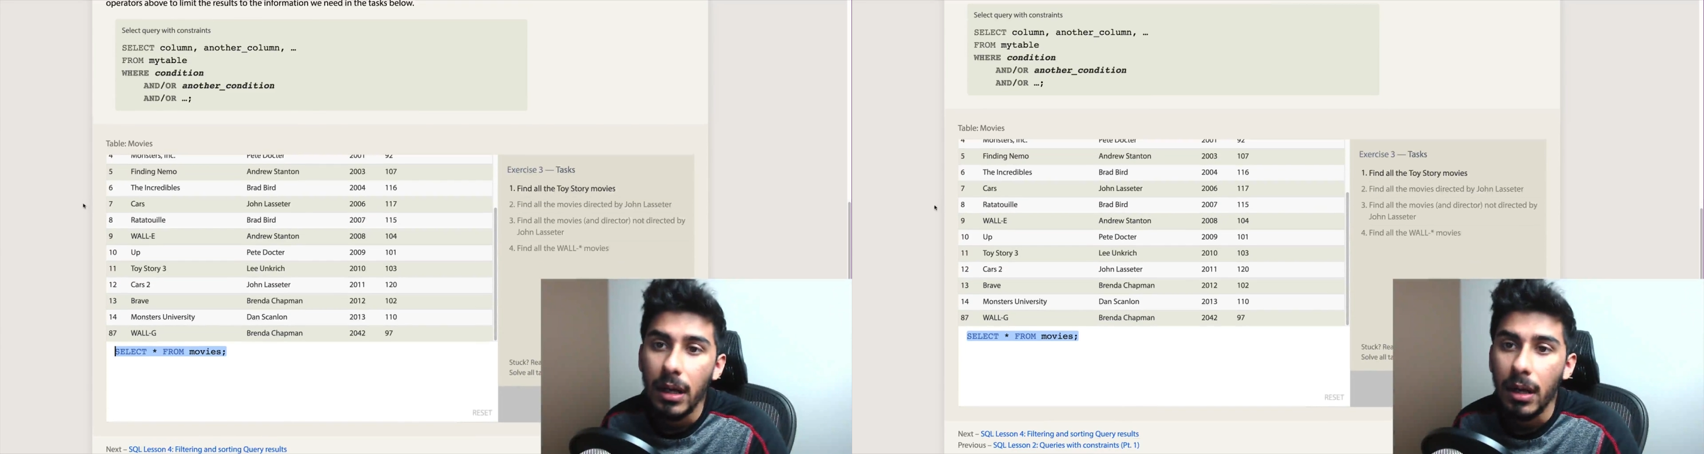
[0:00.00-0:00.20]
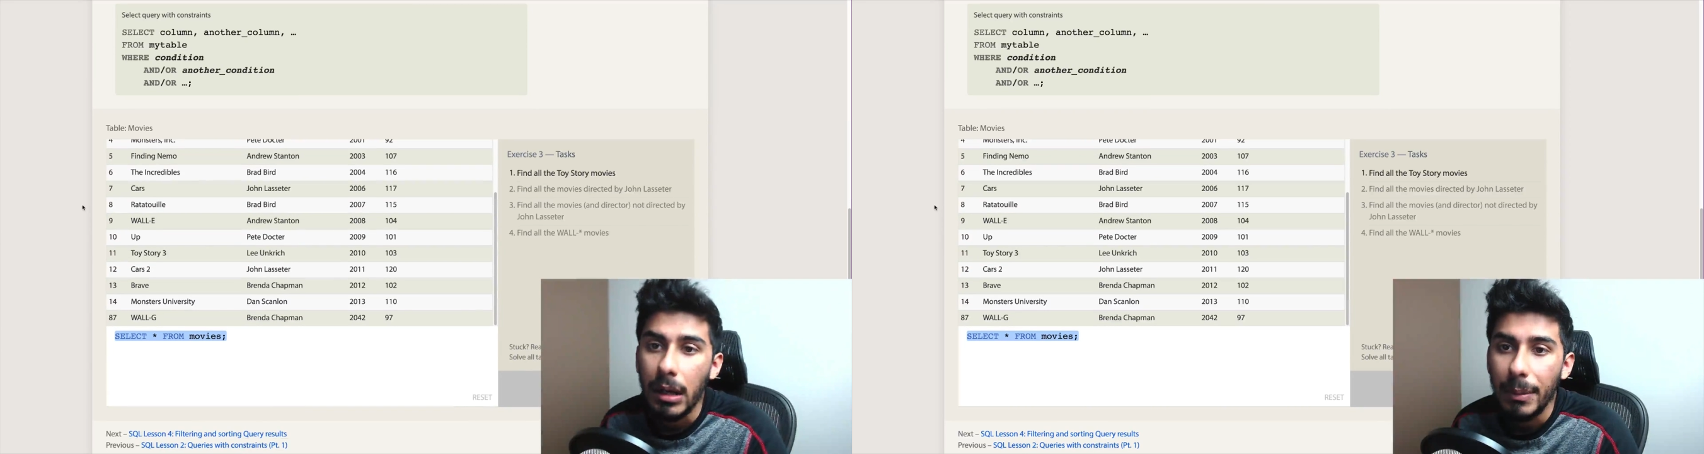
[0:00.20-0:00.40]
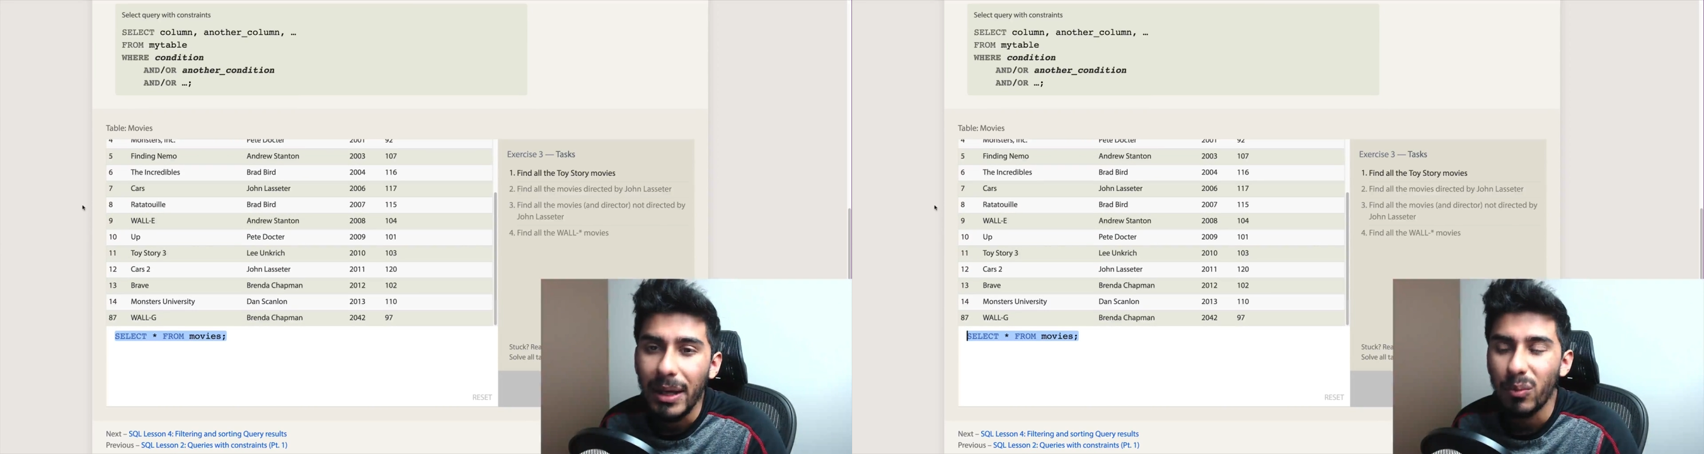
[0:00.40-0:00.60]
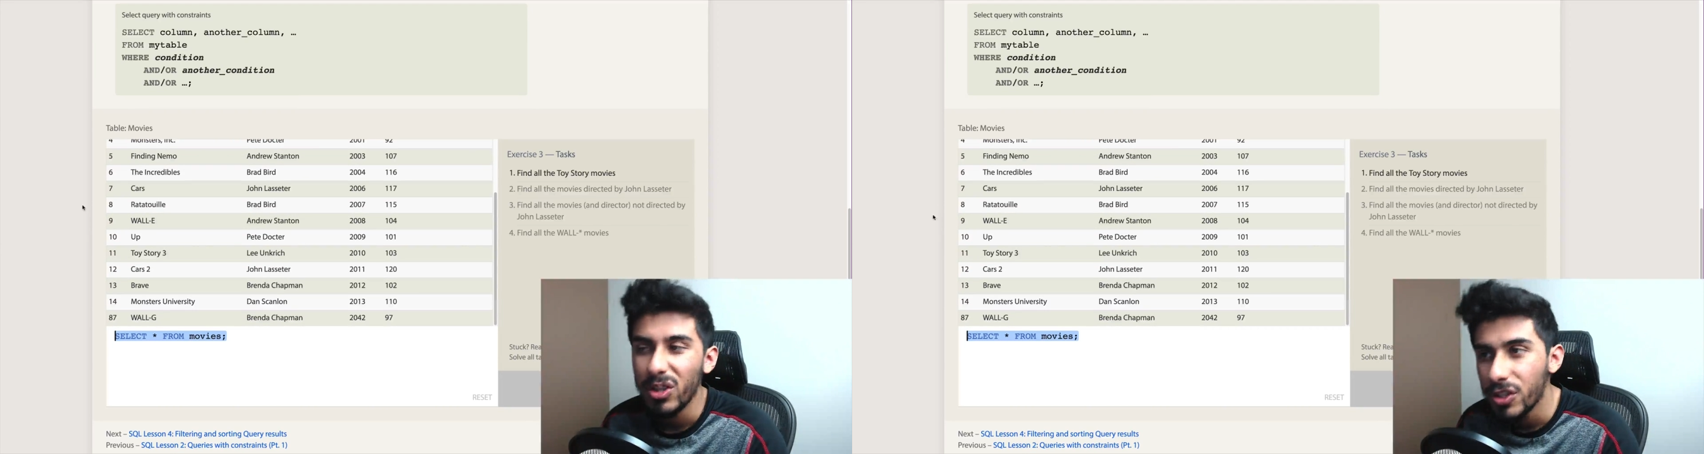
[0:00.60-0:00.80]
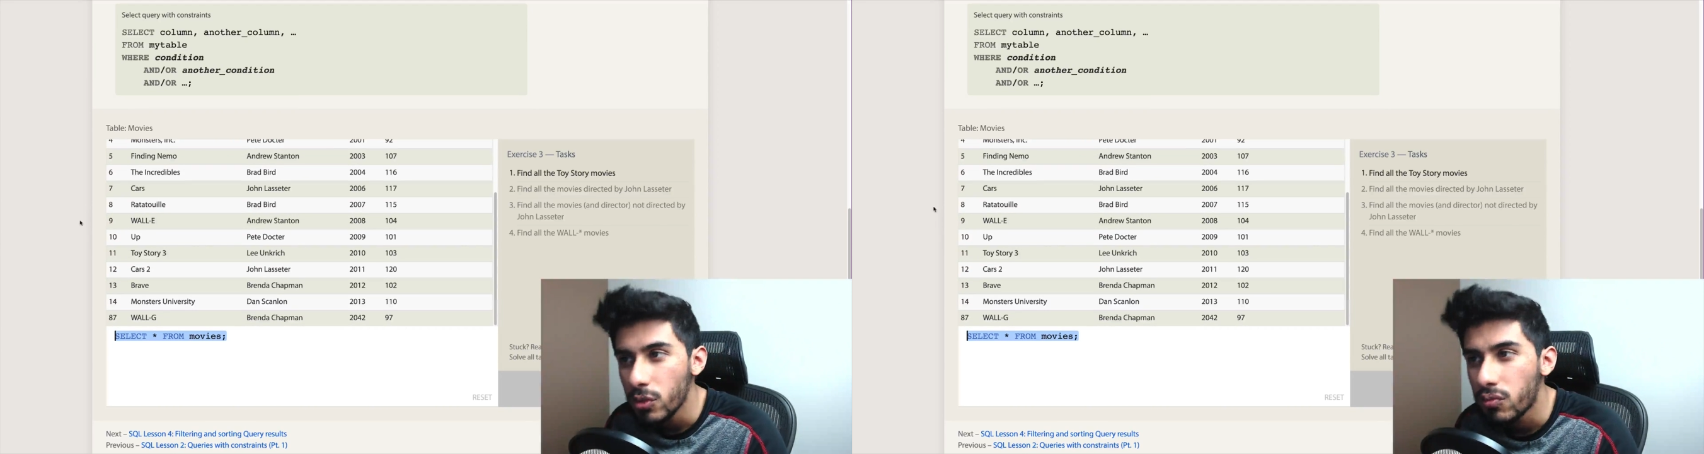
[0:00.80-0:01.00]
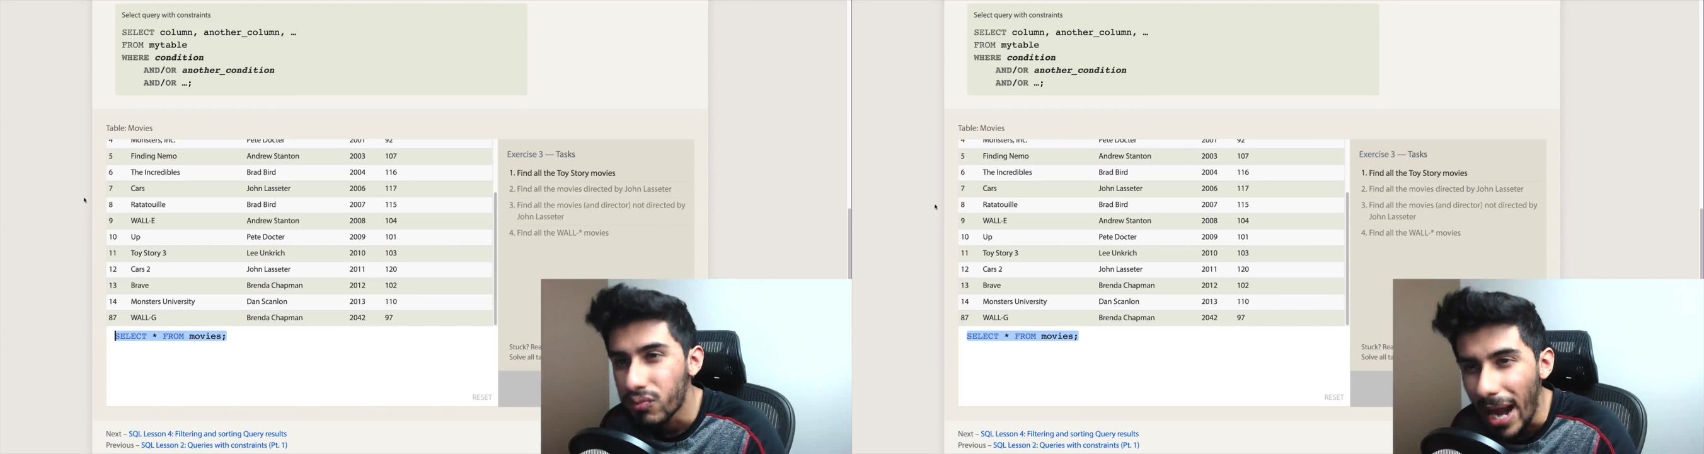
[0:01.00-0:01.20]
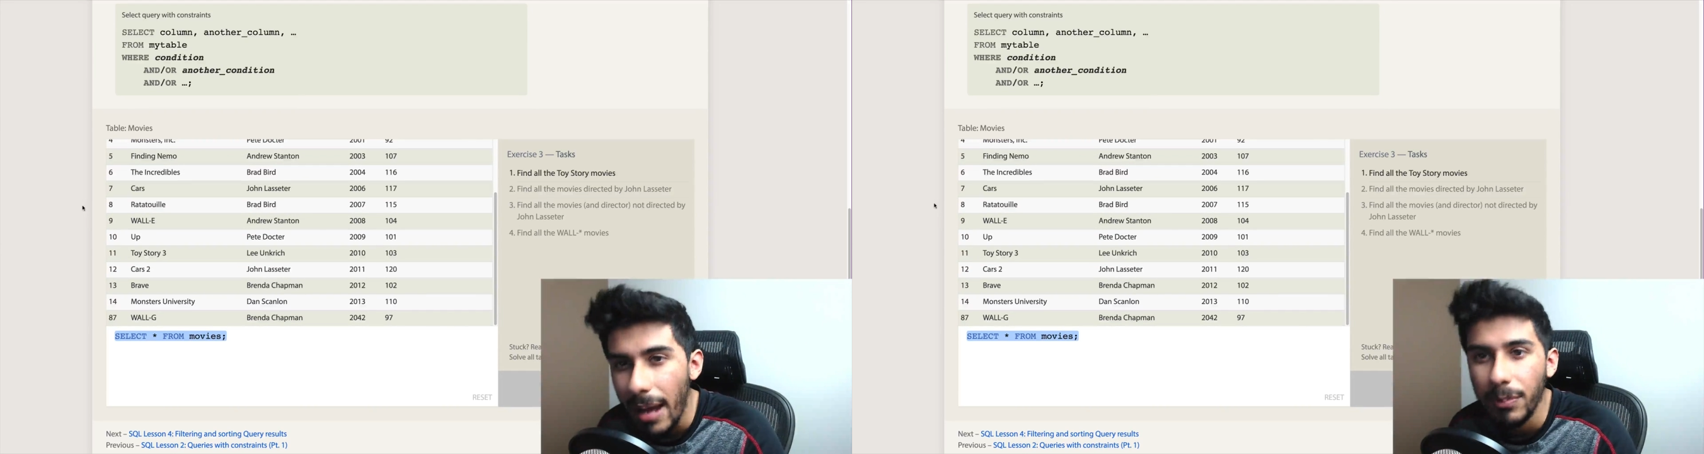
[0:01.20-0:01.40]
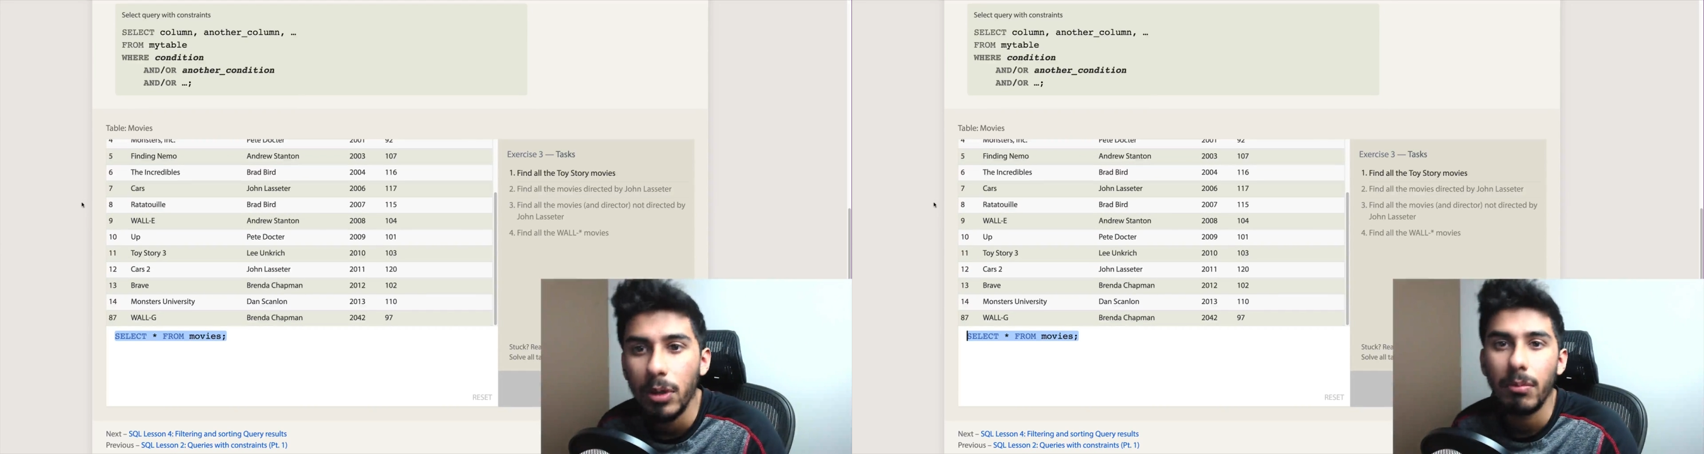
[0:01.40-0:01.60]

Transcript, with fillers: And once you wrap your